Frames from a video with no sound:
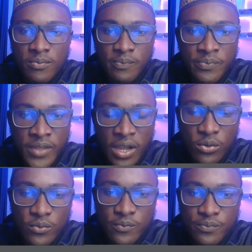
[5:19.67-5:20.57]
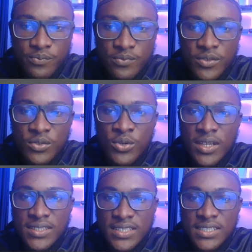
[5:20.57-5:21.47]
Now you
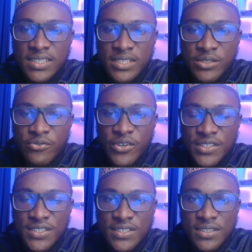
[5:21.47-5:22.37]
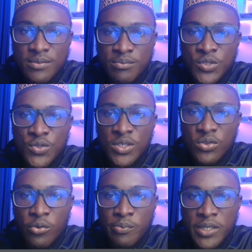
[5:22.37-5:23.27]
can see the difference between
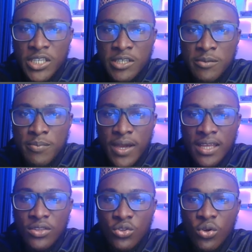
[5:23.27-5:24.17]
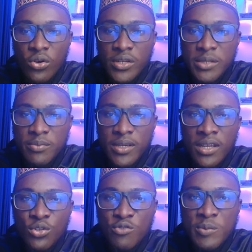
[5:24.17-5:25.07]
tabib and talib. A
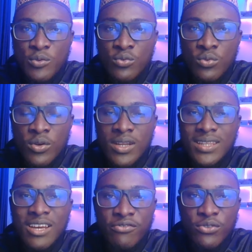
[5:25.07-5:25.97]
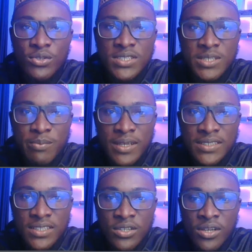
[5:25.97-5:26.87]
lot of people that I've taught in the
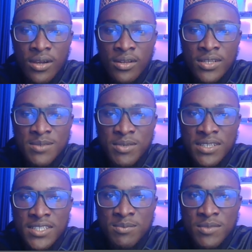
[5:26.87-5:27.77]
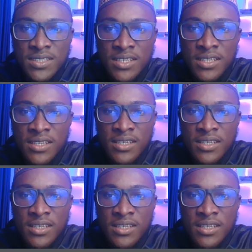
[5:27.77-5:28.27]
past always make this mistake.